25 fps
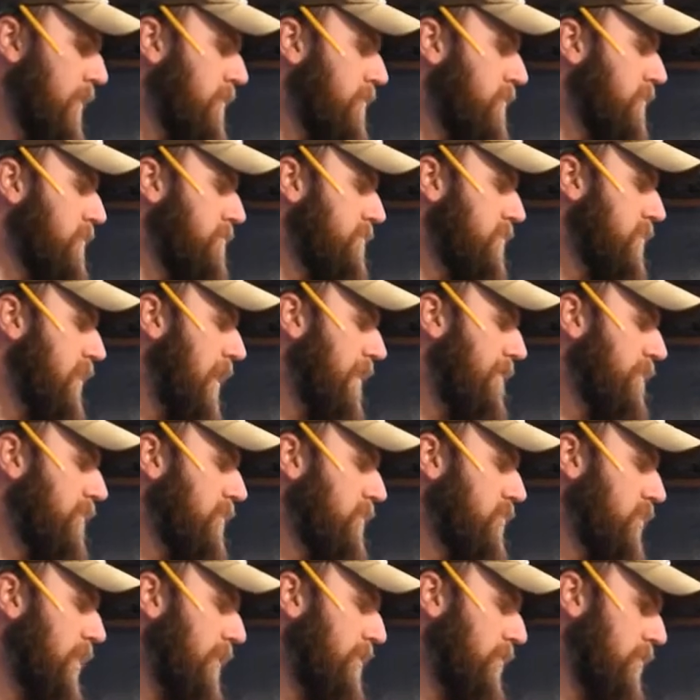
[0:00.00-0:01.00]
some safe
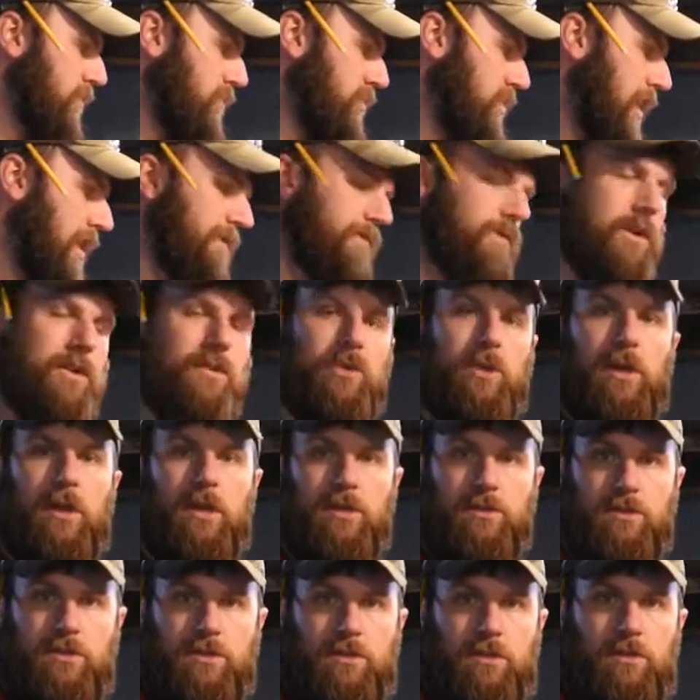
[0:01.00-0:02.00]
general safety
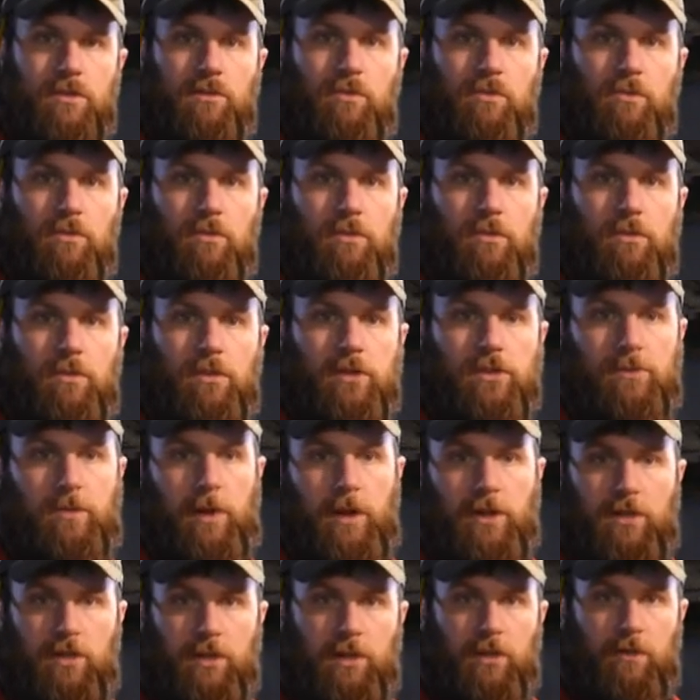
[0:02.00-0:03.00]
things,
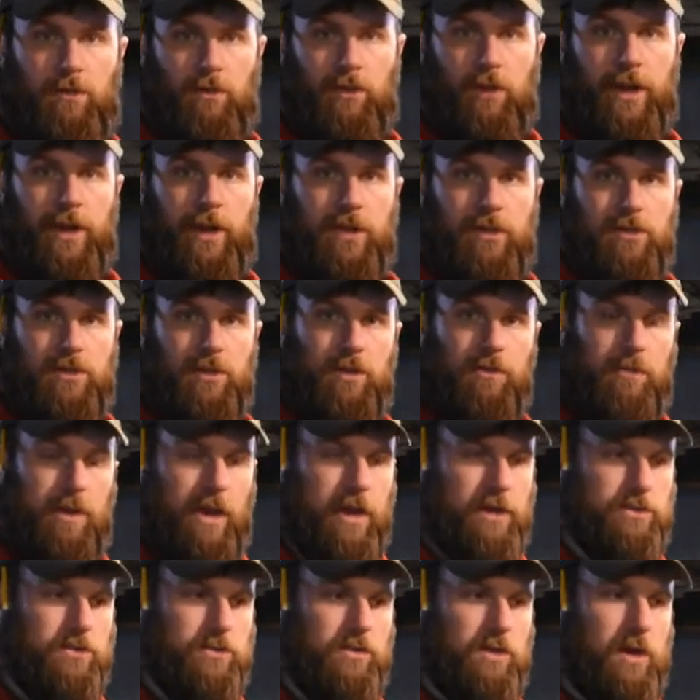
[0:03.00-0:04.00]
especially related to the
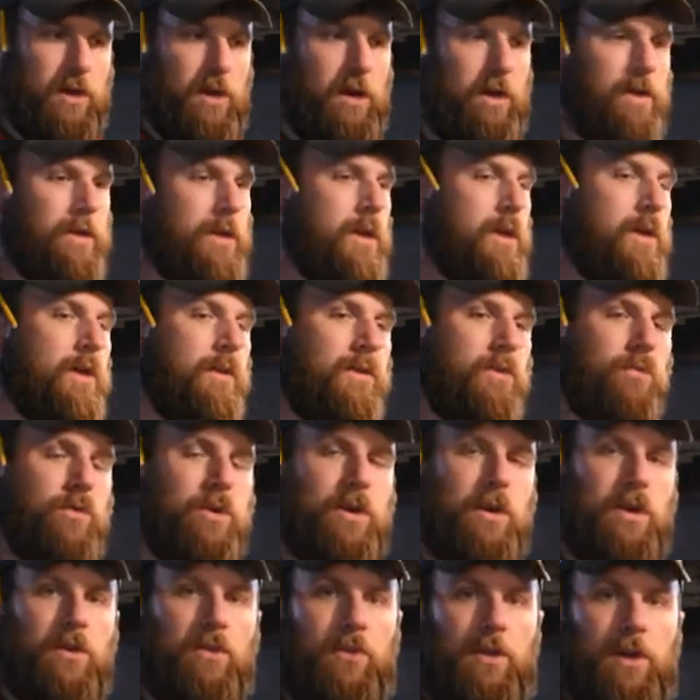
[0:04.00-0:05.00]
bandsaw, that
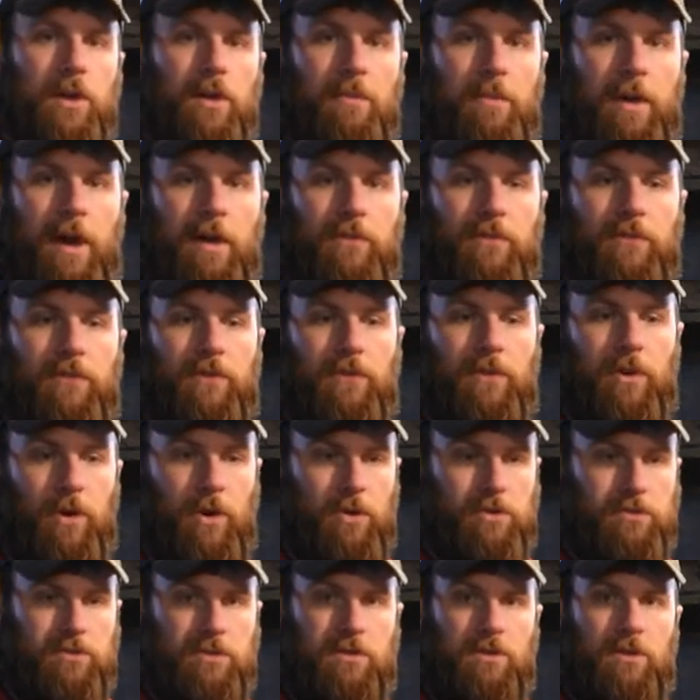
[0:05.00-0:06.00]
we need to think about
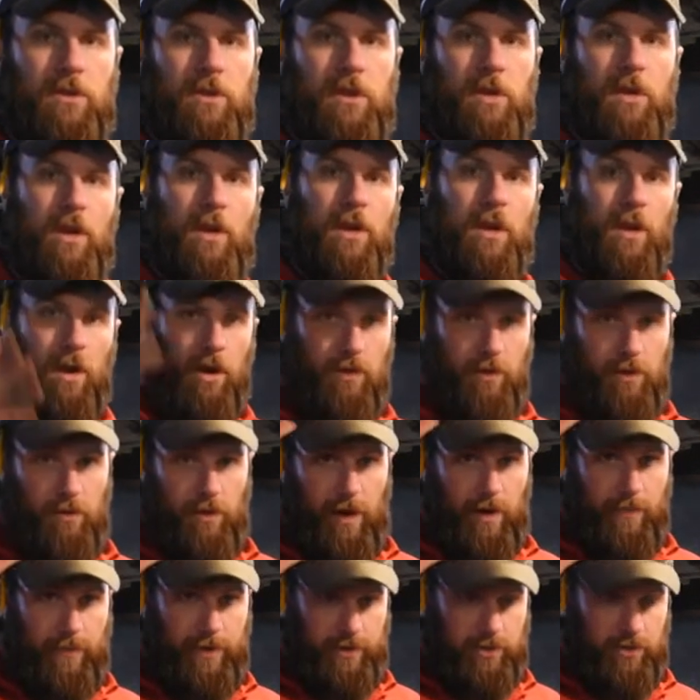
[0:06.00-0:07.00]
first. Or we
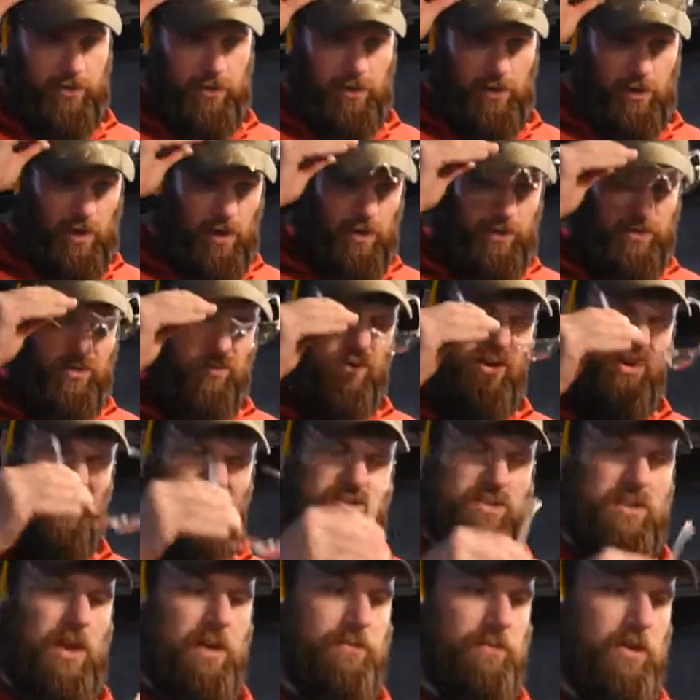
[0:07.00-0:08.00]
want to make sure you're always wearing
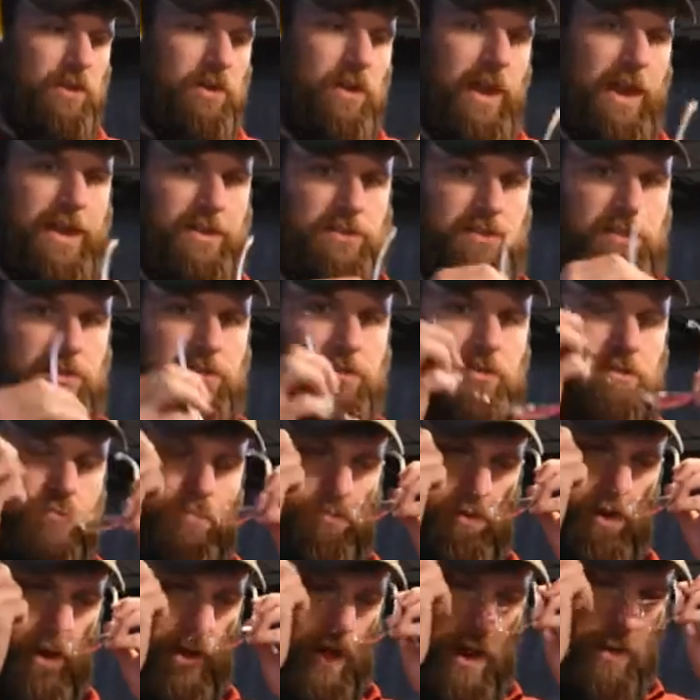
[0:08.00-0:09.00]
safety glasses
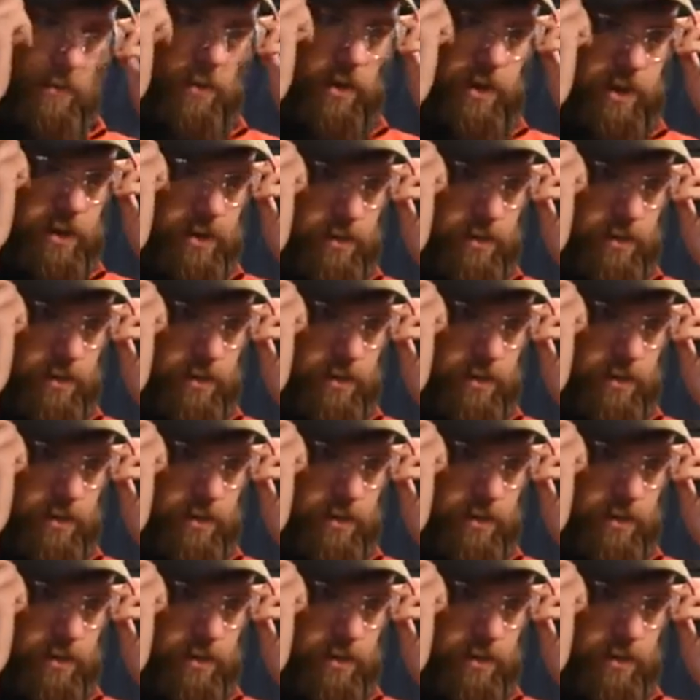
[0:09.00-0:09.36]
while operating